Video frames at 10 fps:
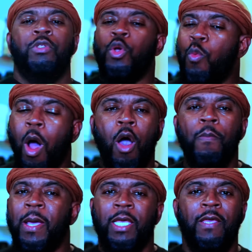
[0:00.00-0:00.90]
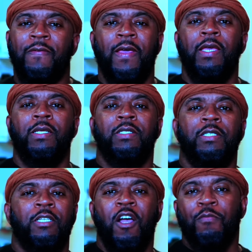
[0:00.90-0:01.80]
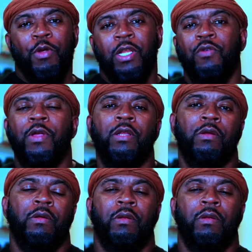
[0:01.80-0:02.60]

the wall banging phase of Brittany Renner.